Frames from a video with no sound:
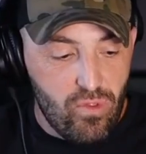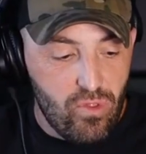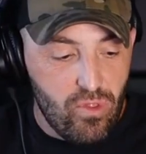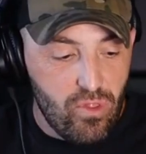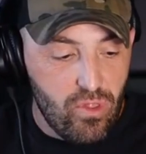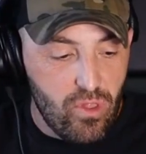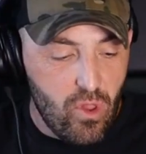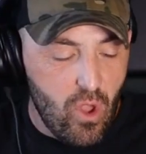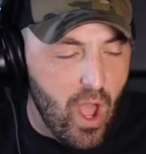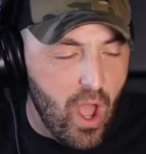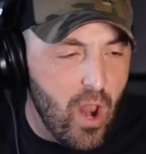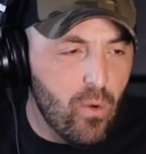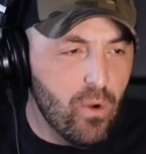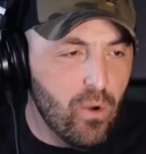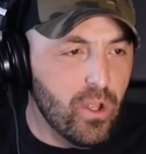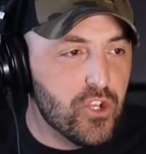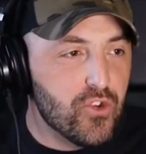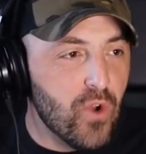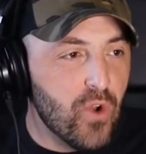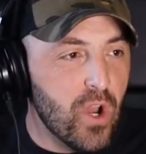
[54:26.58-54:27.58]
I don't really
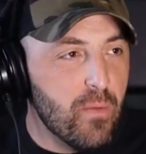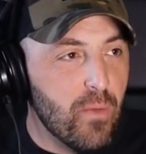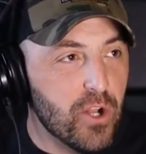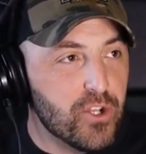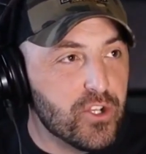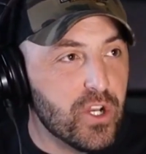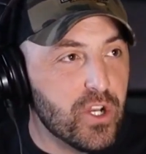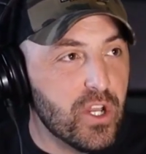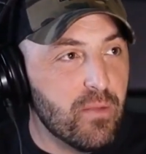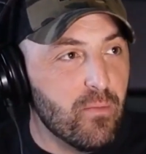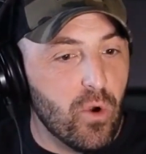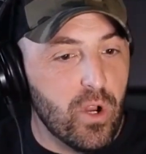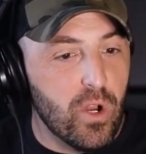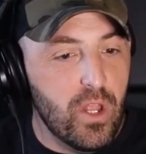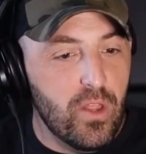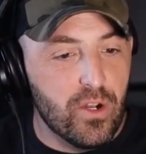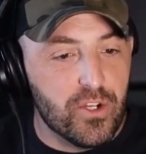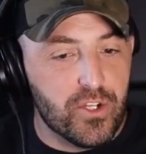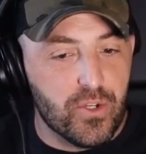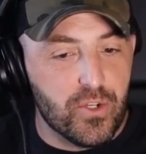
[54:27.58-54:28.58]
drink much anymore
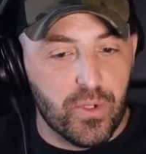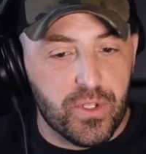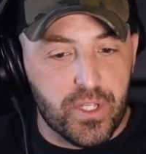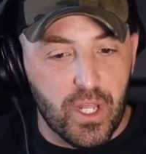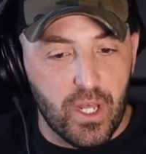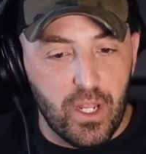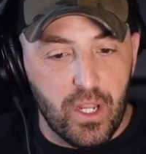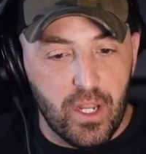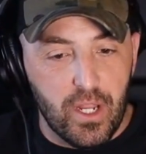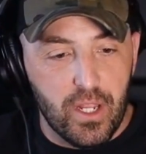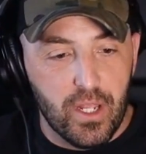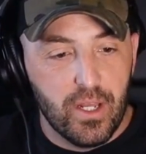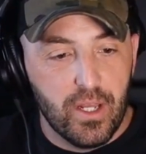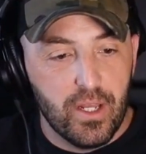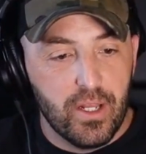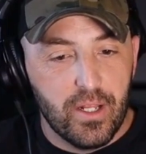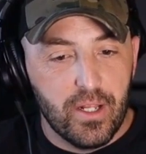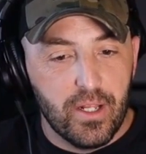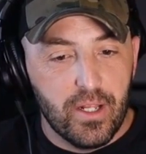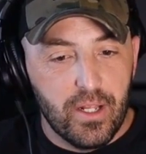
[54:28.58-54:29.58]
either, so it's like
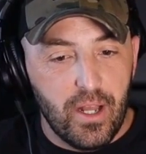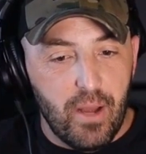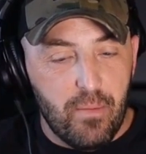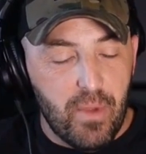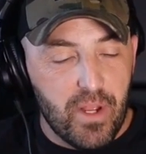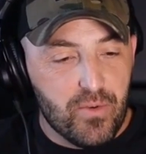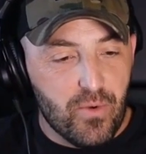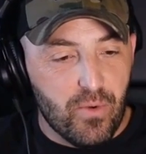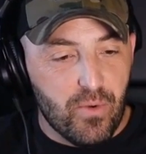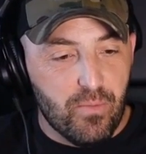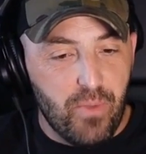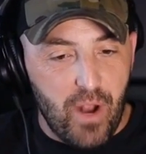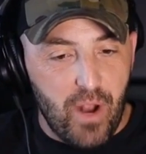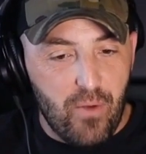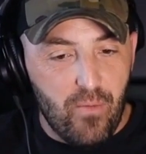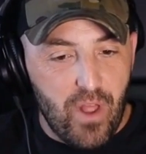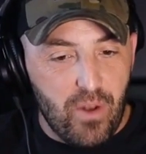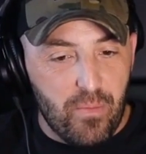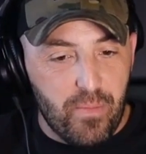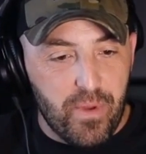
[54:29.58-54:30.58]
I might as well. I'd
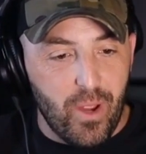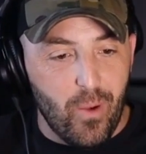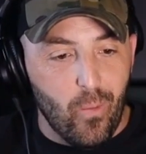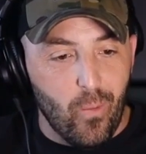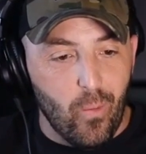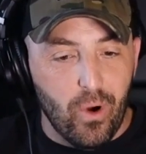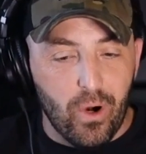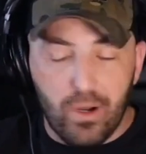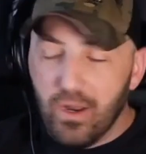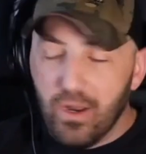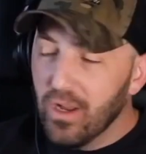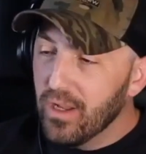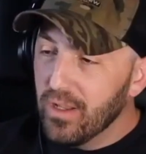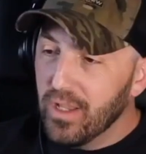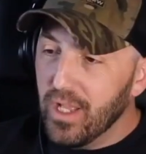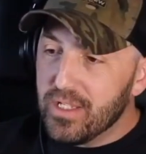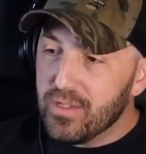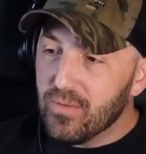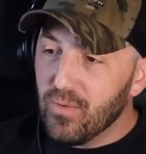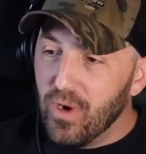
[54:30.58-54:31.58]
rather be at work.
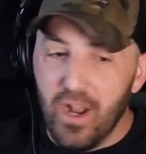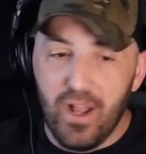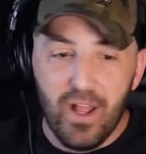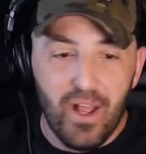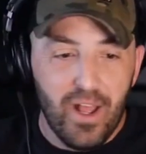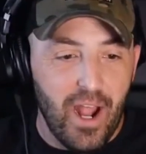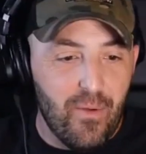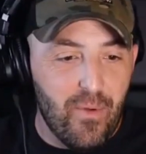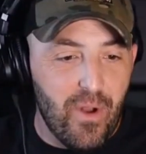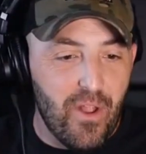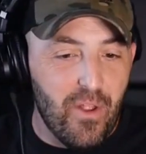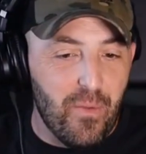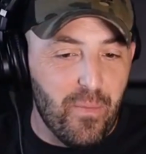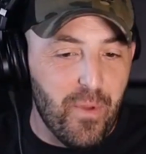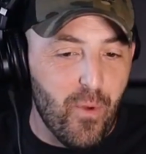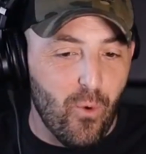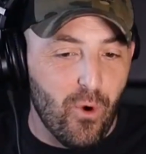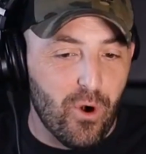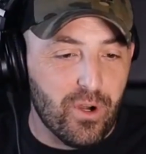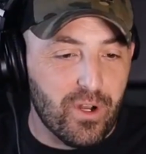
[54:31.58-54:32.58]
I'd rather be
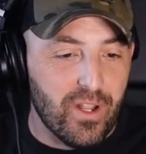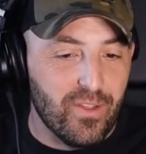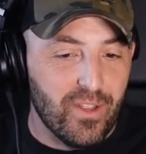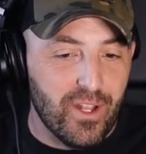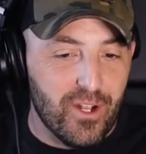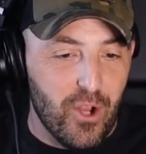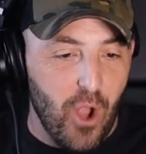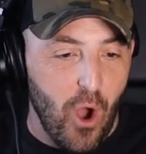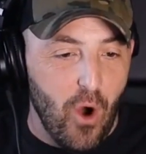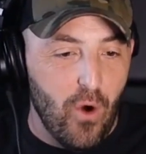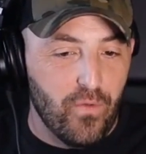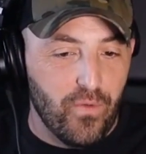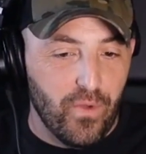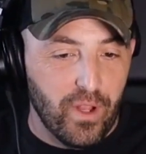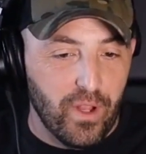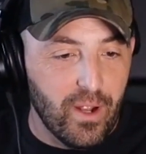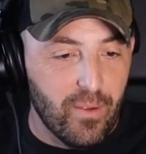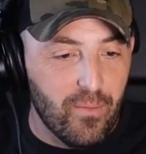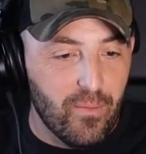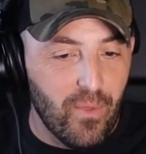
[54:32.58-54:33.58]
working than
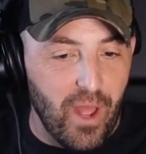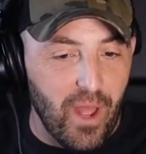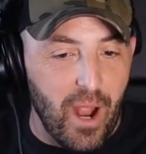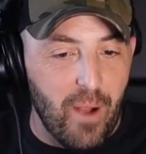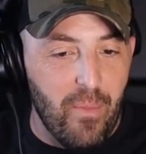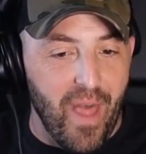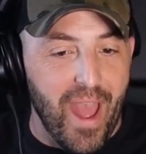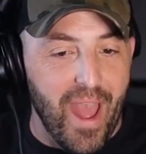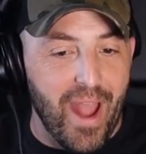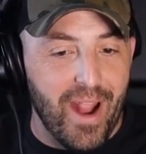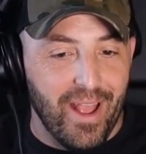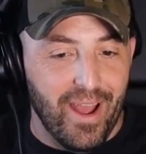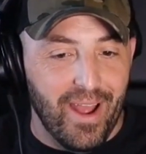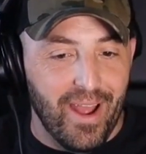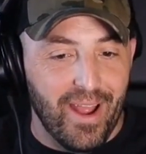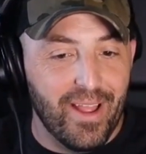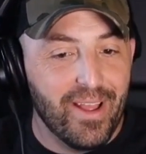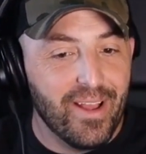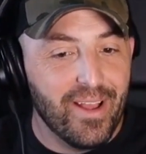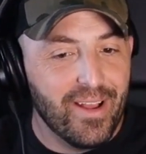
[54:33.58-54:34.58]
golfing. I'm that
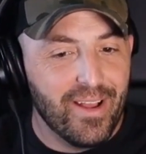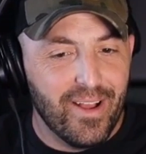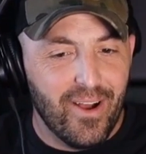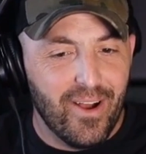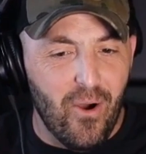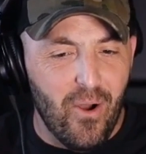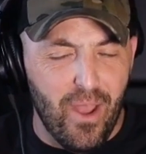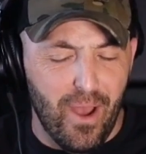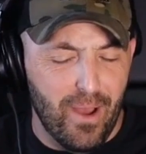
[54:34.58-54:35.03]
guy. Oh yeah,